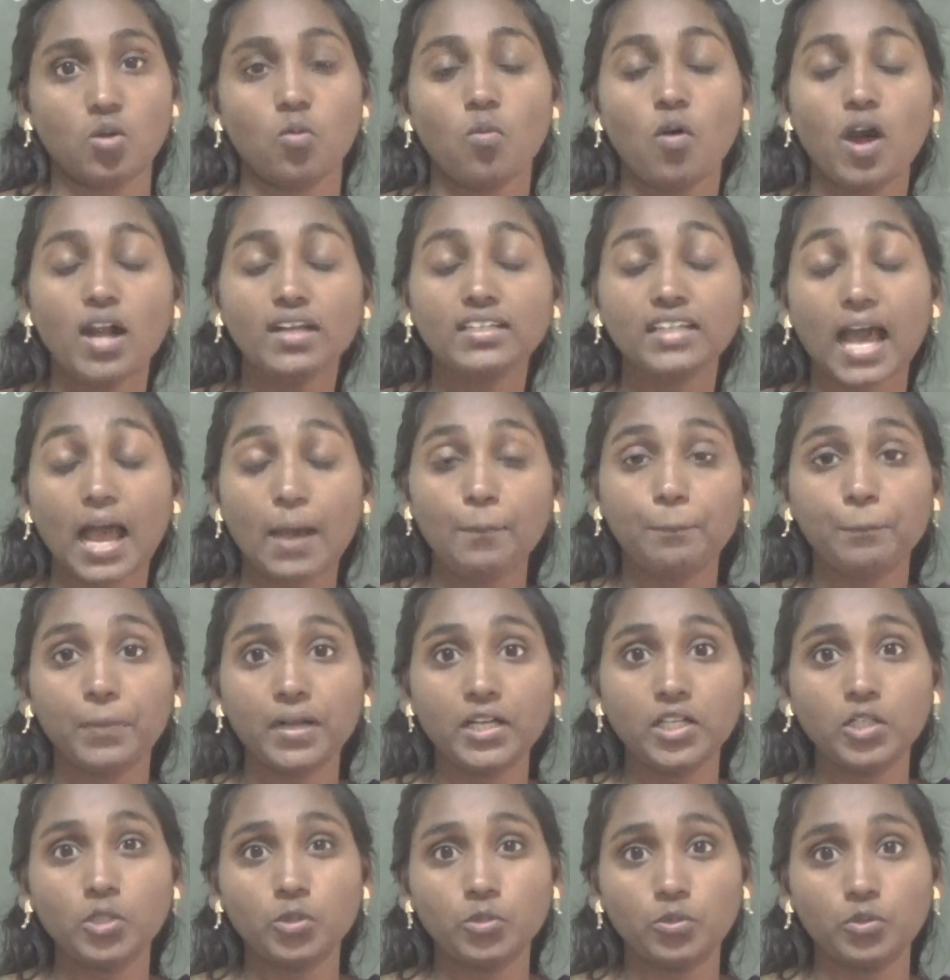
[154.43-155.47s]
What
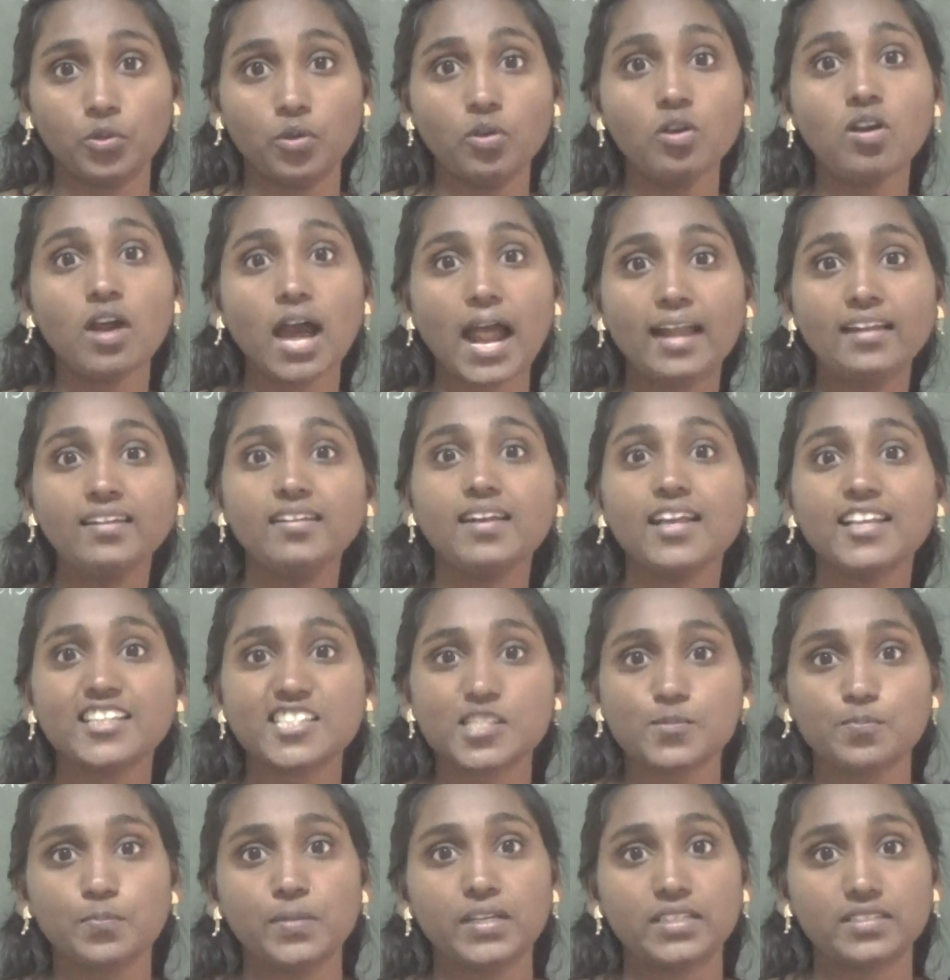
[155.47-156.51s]
happened, you know,
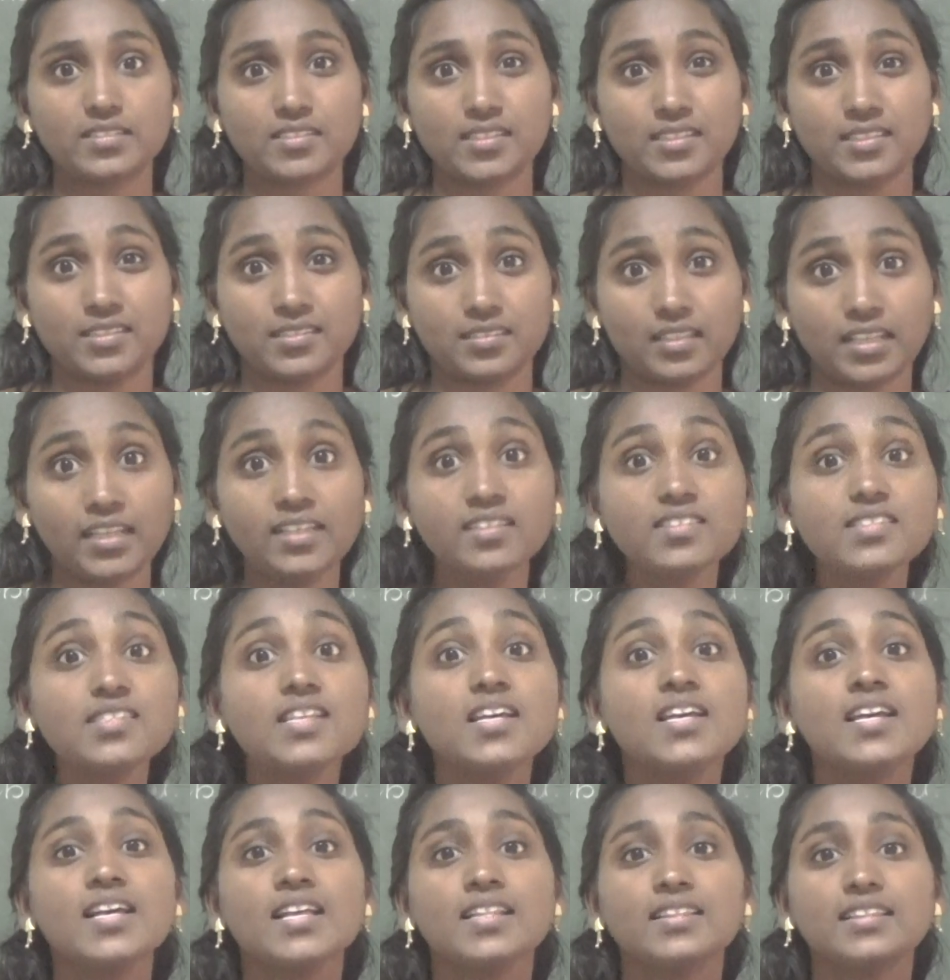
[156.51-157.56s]
unexpected things,
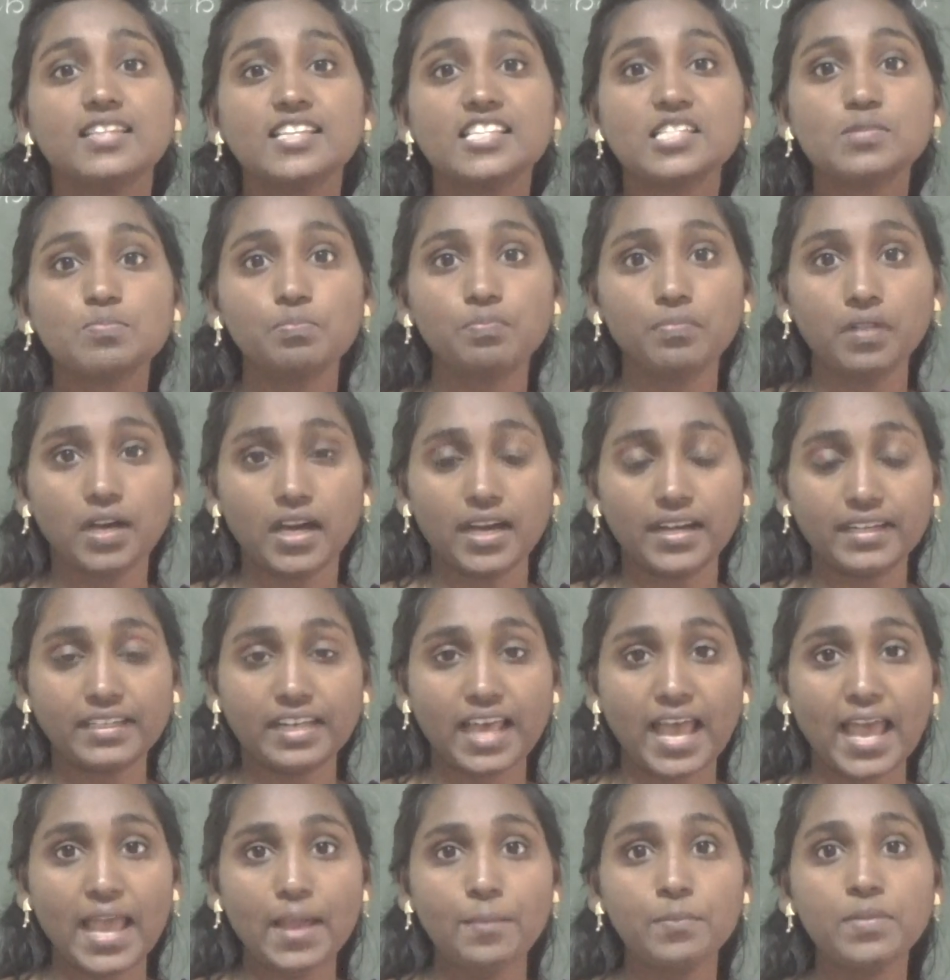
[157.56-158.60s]
this
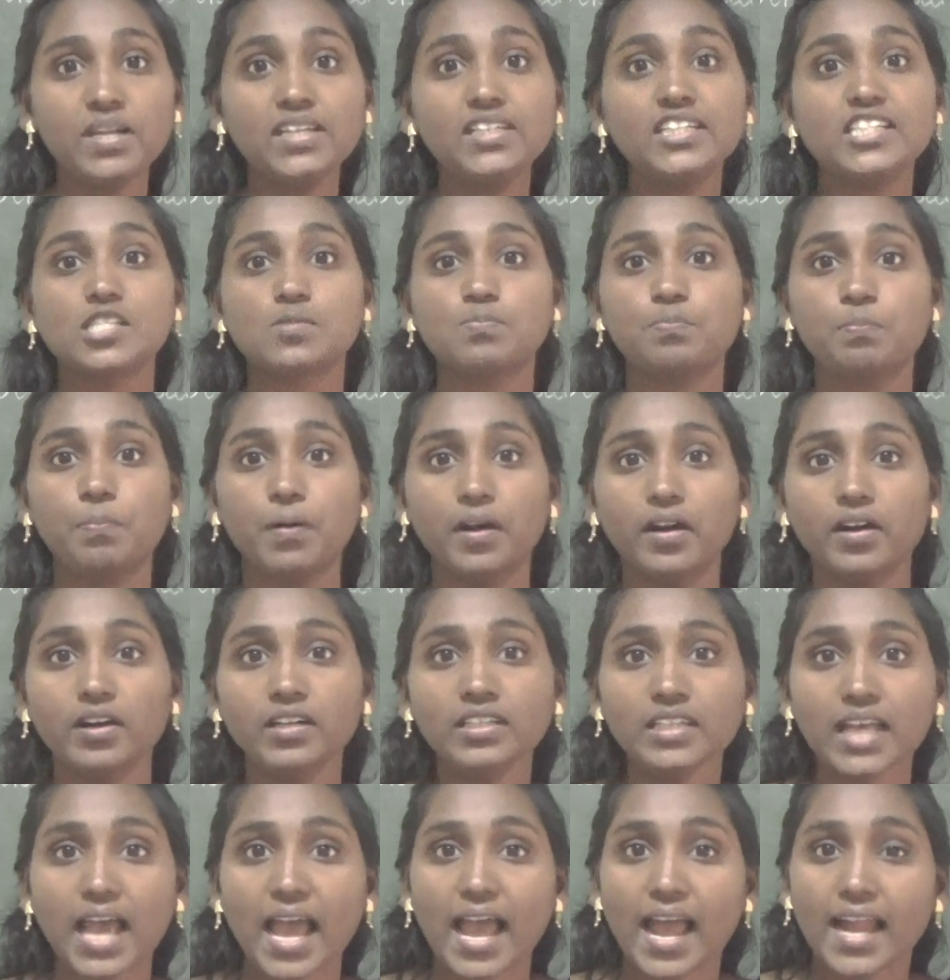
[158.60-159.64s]
diamond is
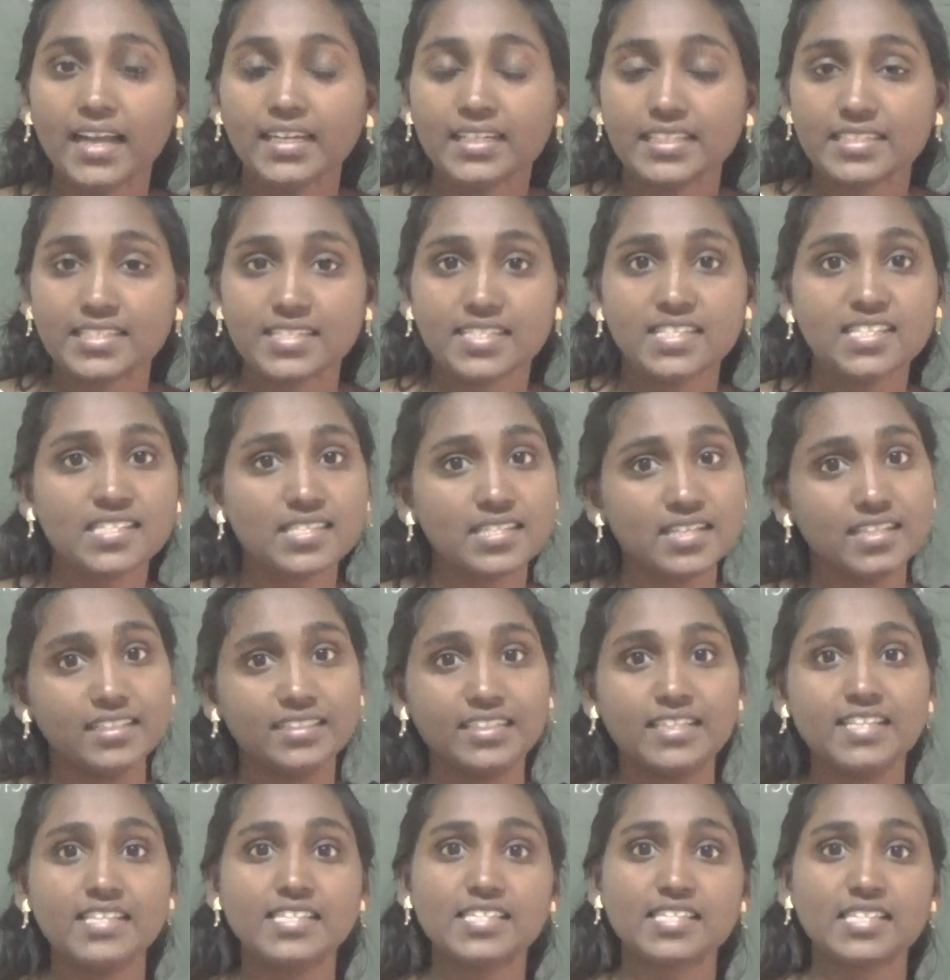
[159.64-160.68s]
burnt and it is
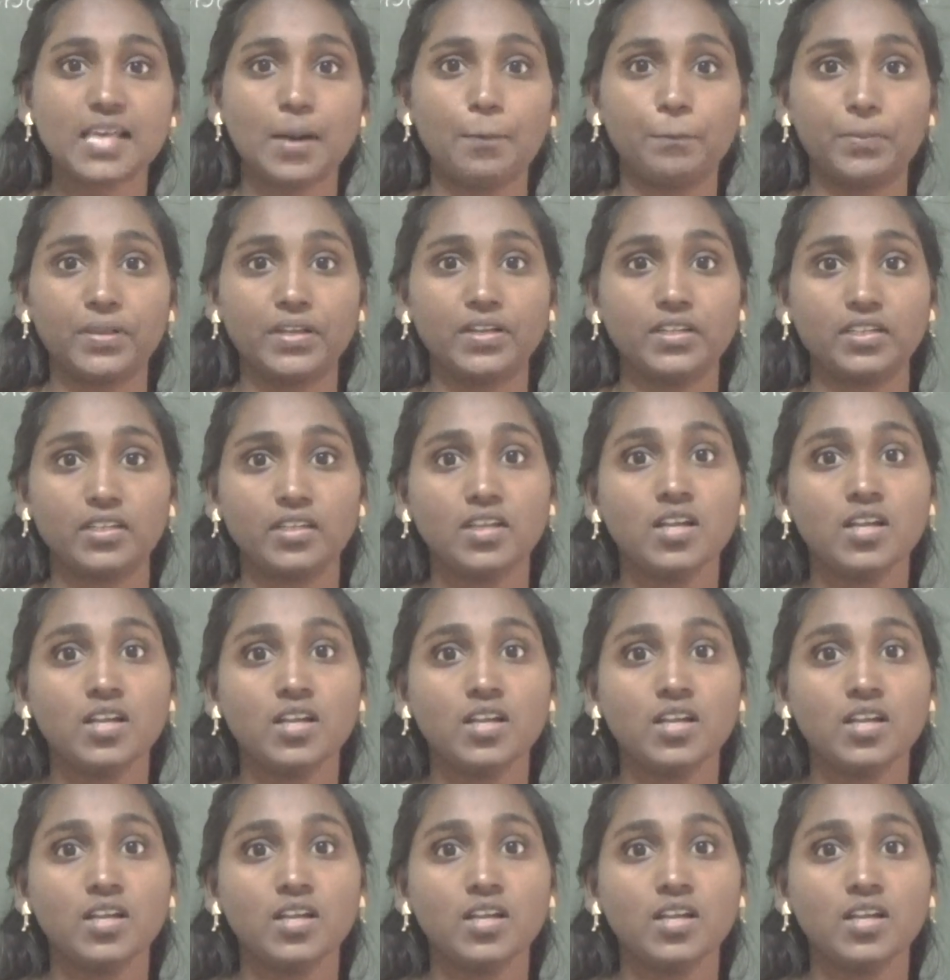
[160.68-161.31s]
disappeared.